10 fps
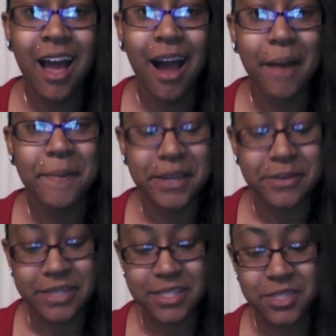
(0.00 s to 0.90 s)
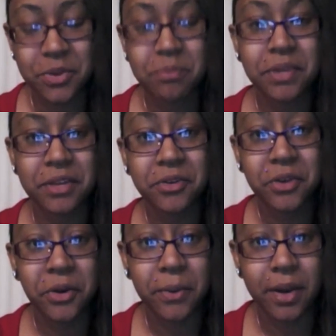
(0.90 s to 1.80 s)
Anyways, so I plan on
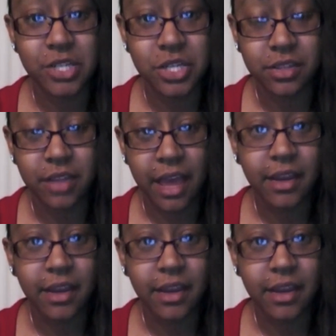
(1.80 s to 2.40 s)
co-washing